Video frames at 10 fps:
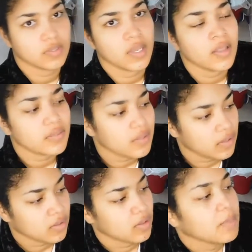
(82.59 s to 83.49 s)

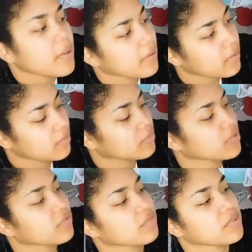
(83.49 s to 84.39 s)
Nothing American
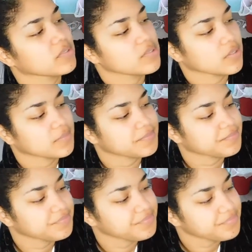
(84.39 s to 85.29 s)
worked for my skin.